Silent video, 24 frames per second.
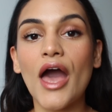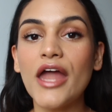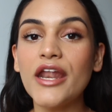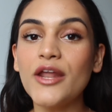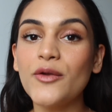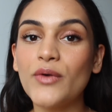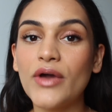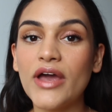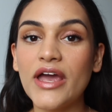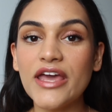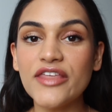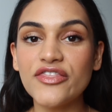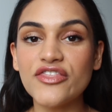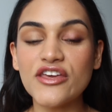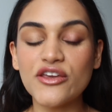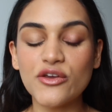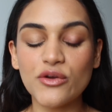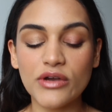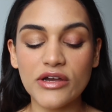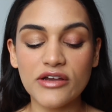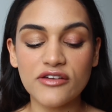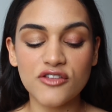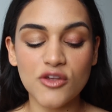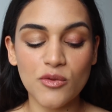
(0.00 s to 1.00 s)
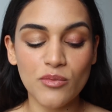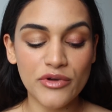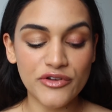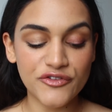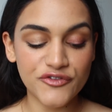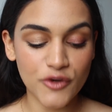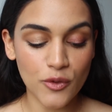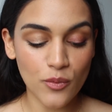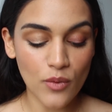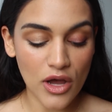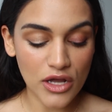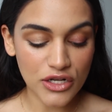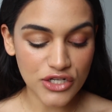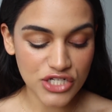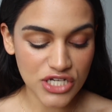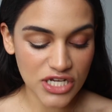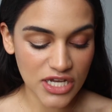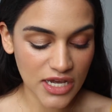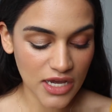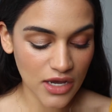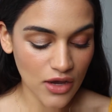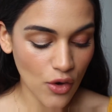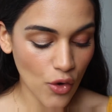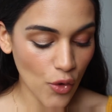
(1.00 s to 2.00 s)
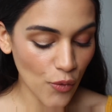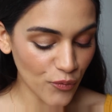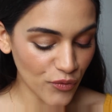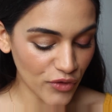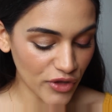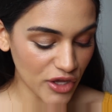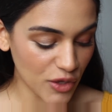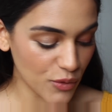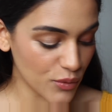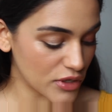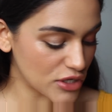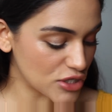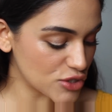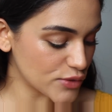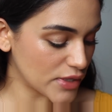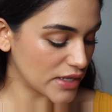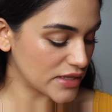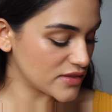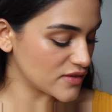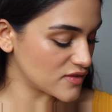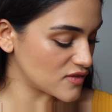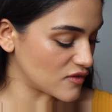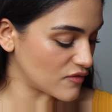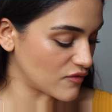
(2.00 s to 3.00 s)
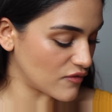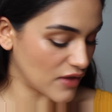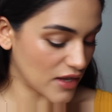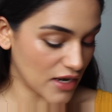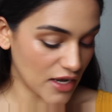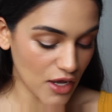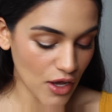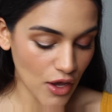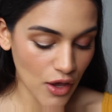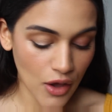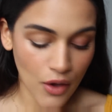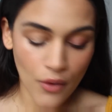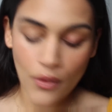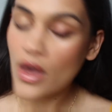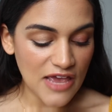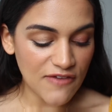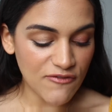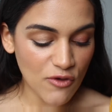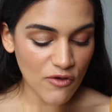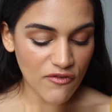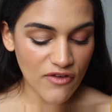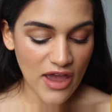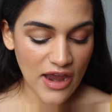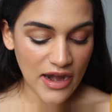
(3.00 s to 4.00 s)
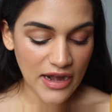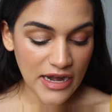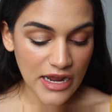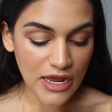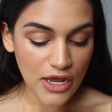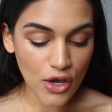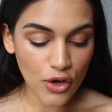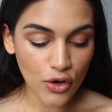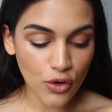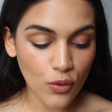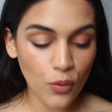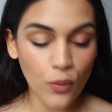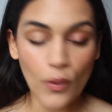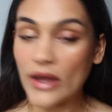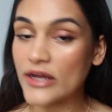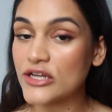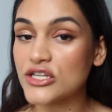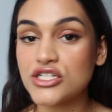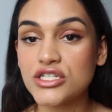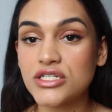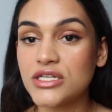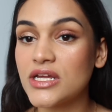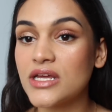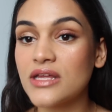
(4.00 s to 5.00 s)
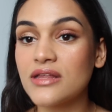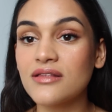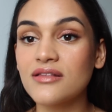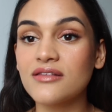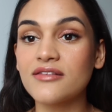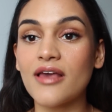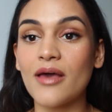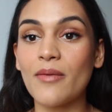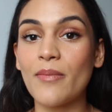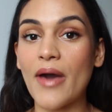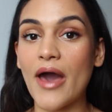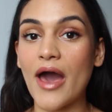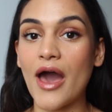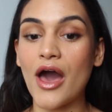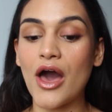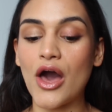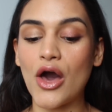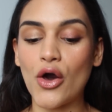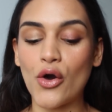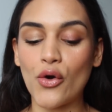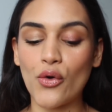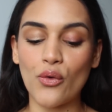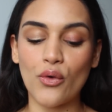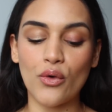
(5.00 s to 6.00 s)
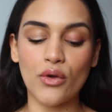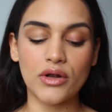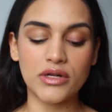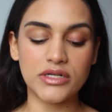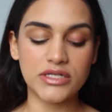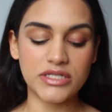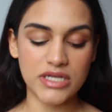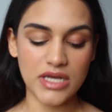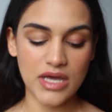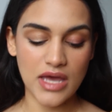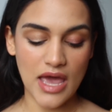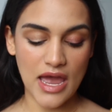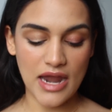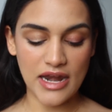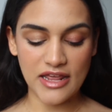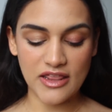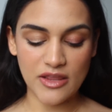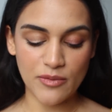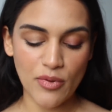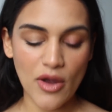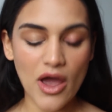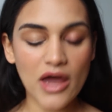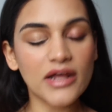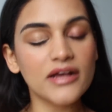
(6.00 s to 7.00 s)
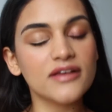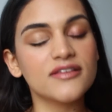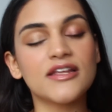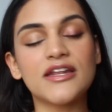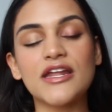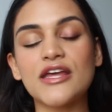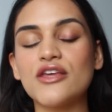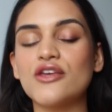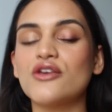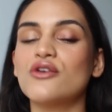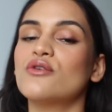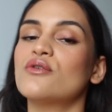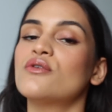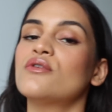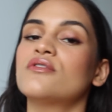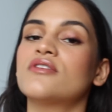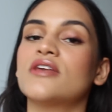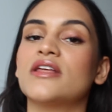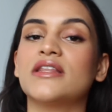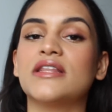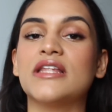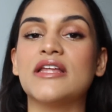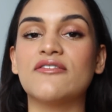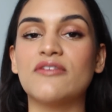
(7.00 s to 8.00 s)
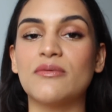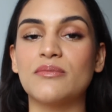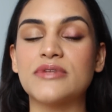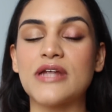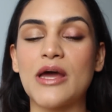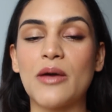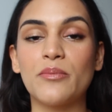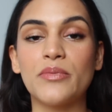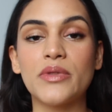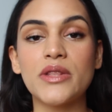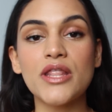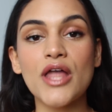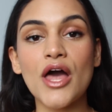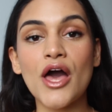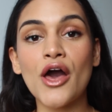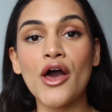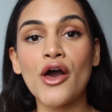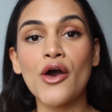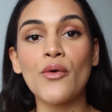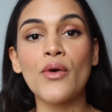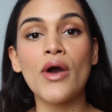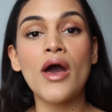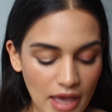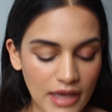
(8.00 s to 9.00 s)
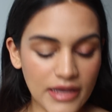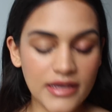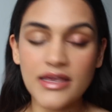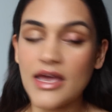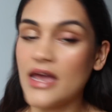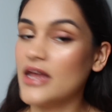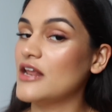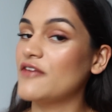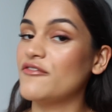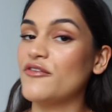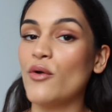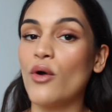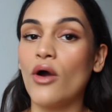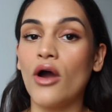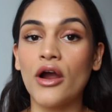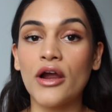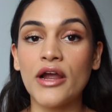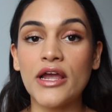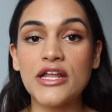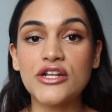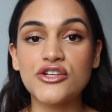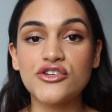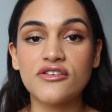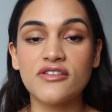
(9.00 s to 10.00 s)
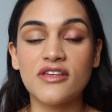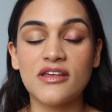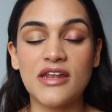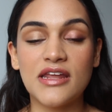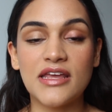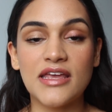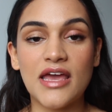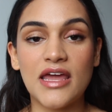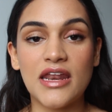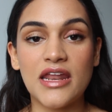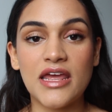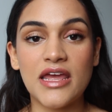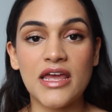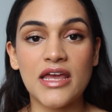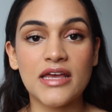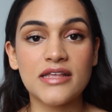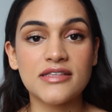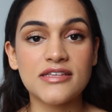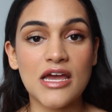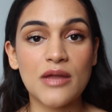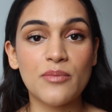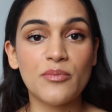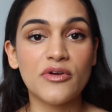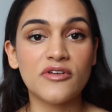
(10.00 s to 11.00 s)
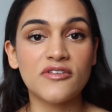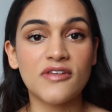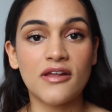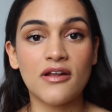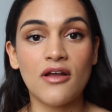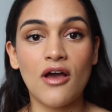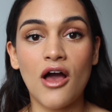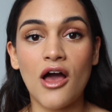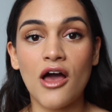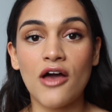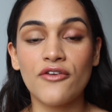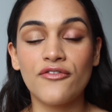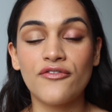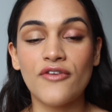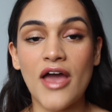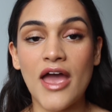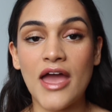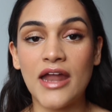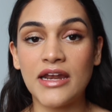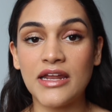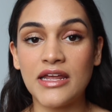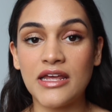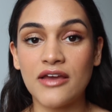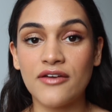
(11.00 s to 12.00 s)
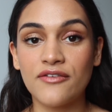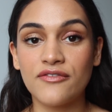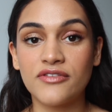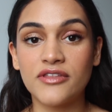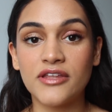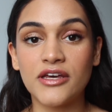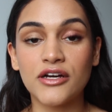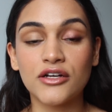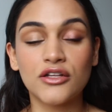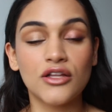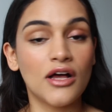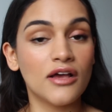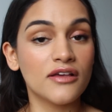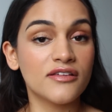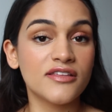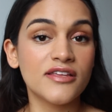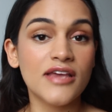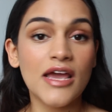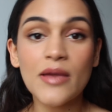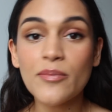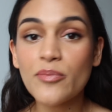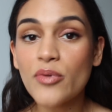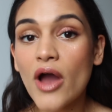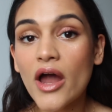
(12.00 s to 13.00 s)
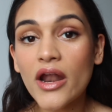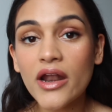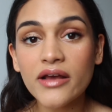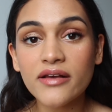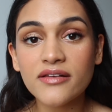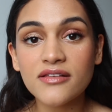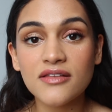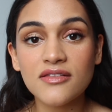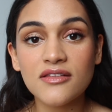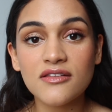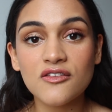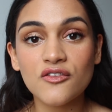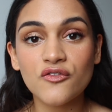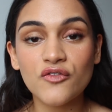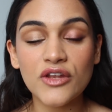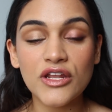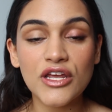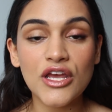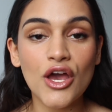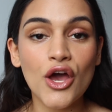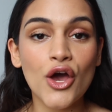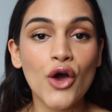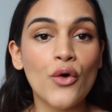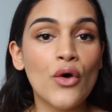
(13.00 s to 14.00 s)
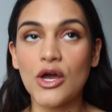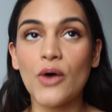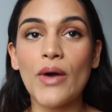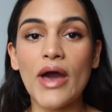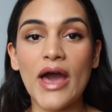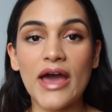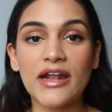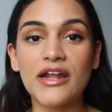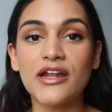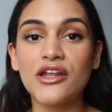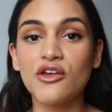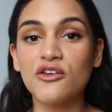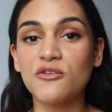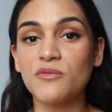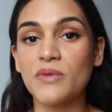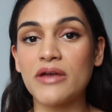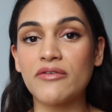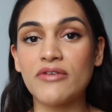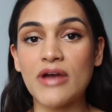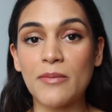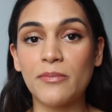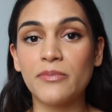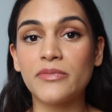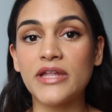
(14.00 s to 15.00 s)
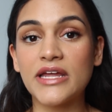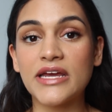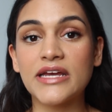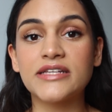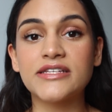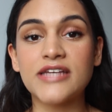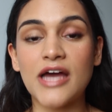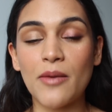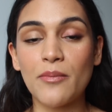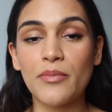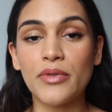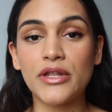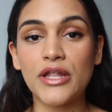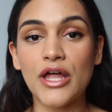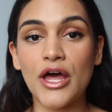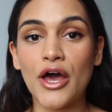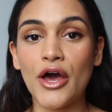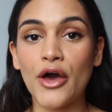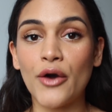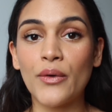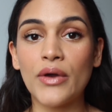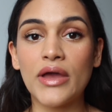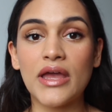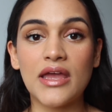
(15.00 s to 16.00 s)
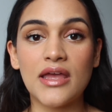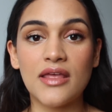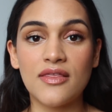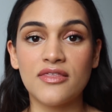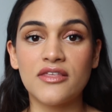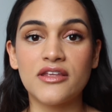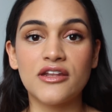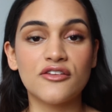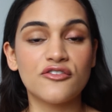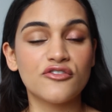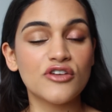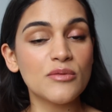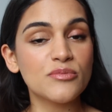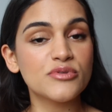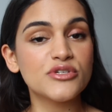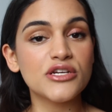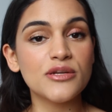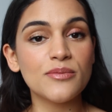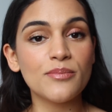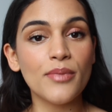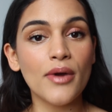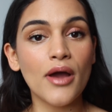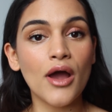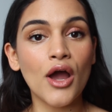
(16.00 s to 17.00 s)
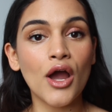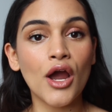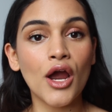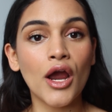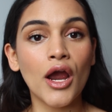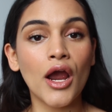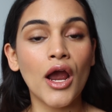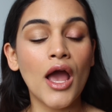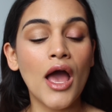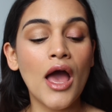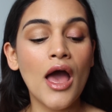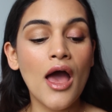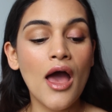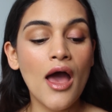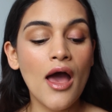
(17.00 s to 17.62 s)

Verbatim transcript: Anyway, thank you guys so much for watching. Hopefully you enjoyed this video. If you have any questions about any of the products that I use, leave them down below. Again, if you are interested in getting 10% off any of the Glossier products in this video, go ahead and use my rep link down below in the description bar.